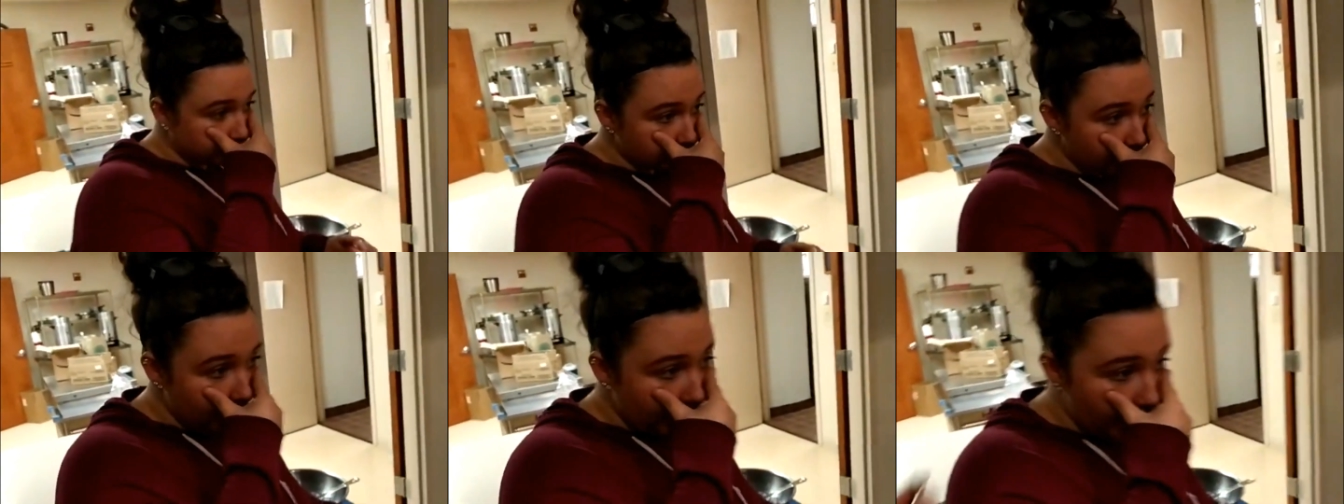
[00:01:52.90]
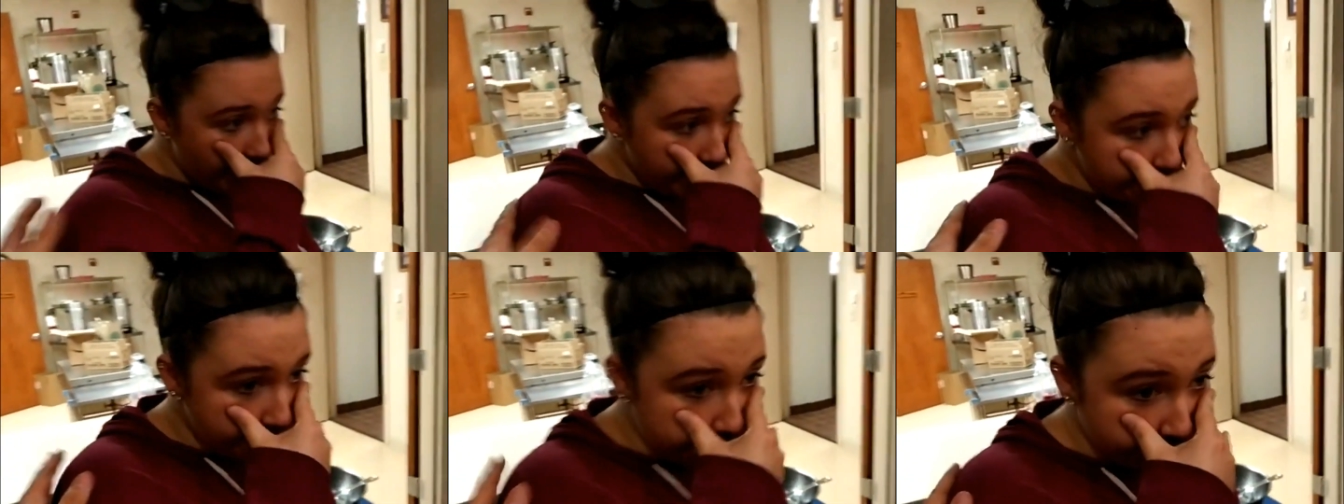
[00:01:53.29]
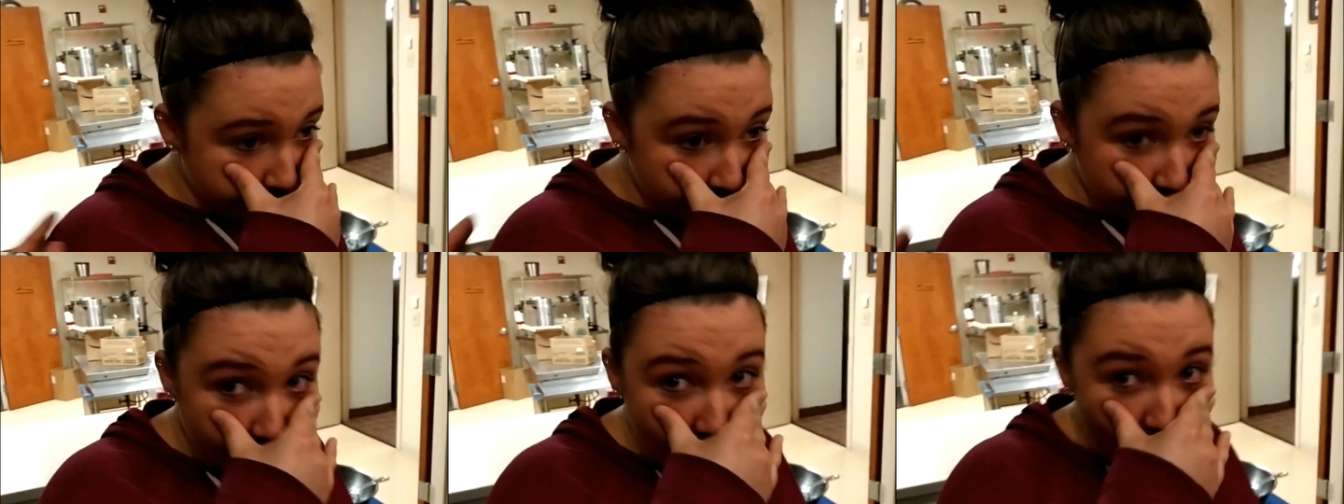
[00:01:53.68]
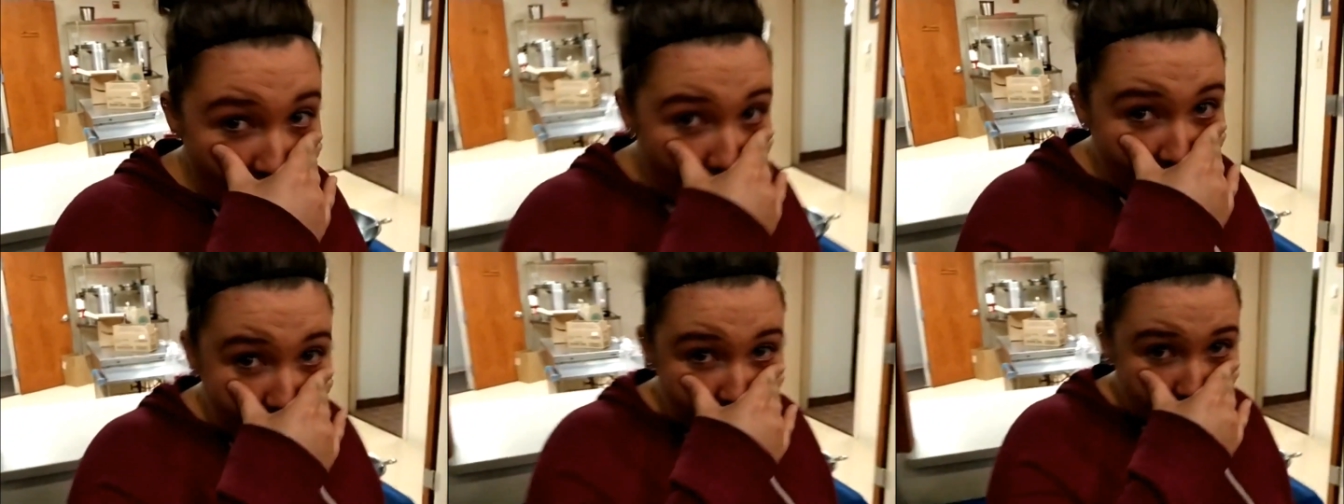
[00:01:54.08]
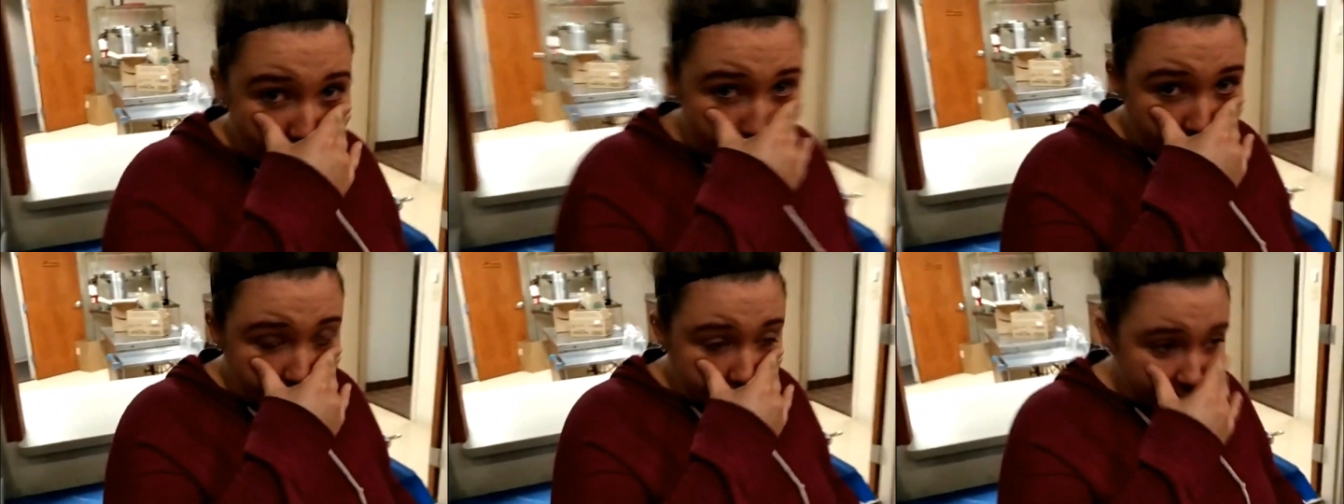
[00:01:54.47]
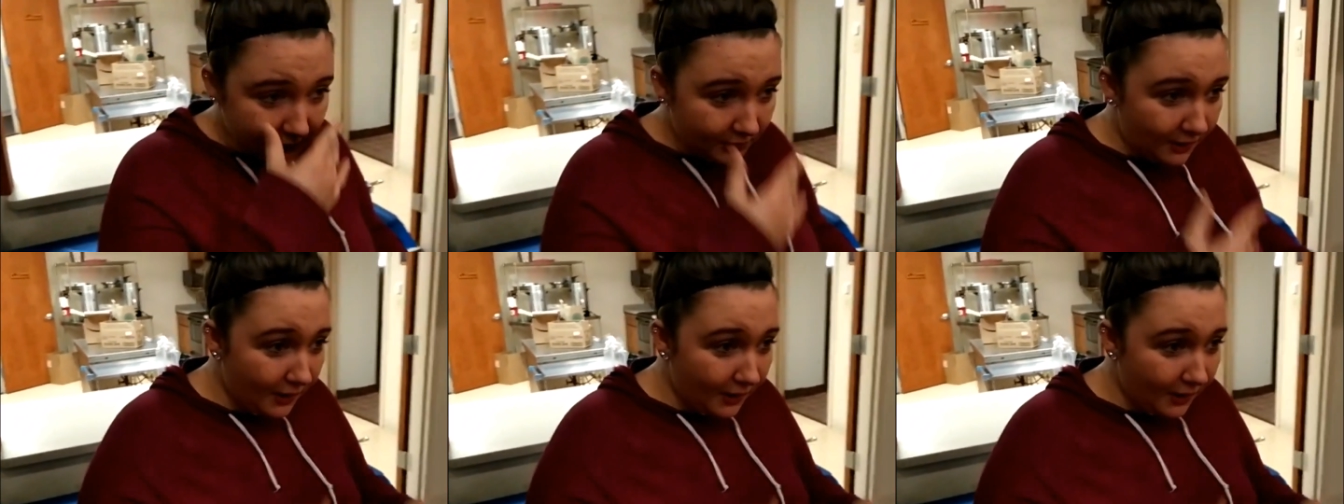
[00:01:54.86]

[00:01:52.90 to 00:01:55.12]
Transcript: I'm proud of you. I'm proud of you. You did it.